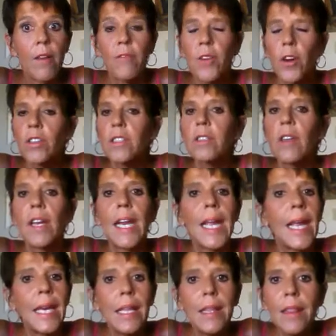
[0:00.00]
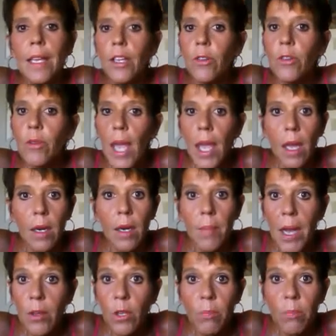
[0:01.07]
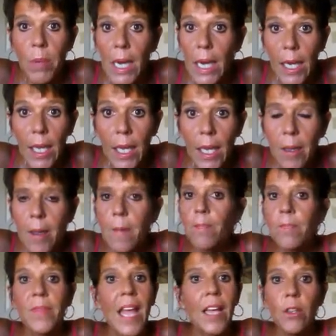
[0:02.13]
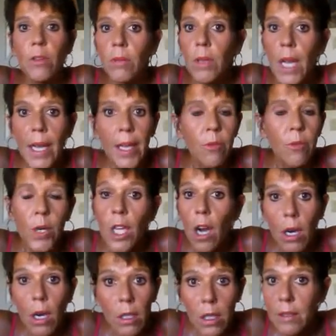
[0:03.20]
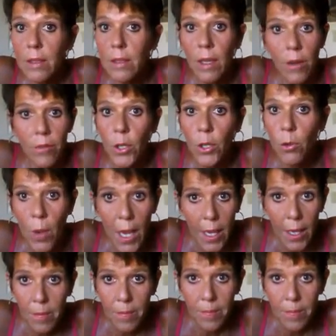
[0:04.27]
Focus on anything you can about your body that you like regardless of your weight.